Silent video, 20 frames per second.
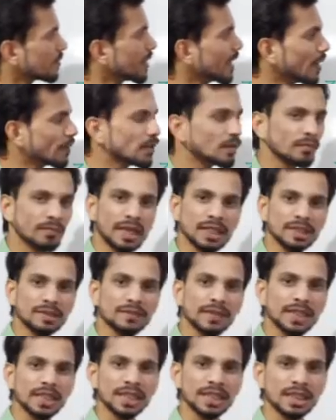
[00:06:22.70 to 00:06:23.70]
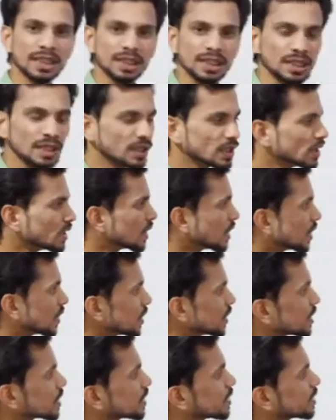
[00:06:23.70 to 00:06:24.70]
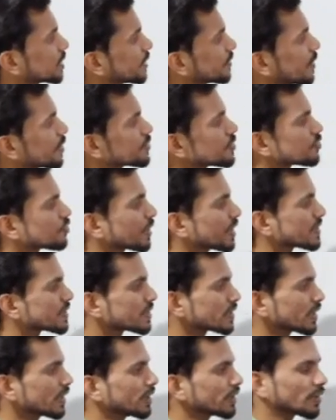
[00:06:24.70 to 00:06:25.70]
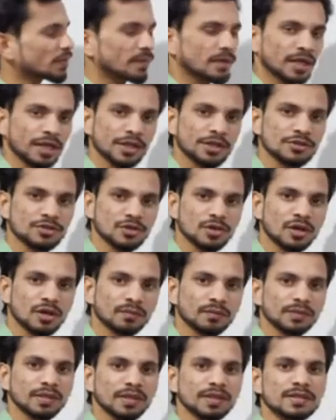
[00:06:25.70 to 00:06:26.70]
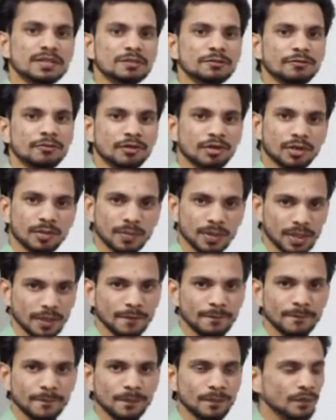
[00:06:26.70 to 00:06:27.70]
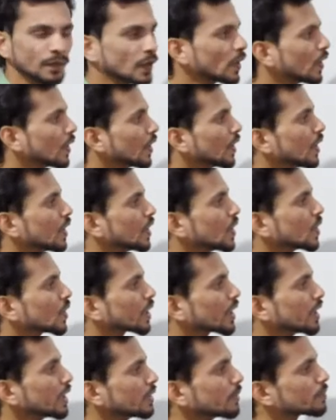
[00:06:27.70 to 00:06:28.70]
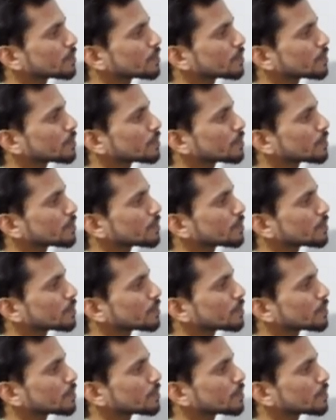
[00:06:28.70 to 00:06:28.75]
have, the mathematical or demonstration interpretation of this phenomenon. Okay,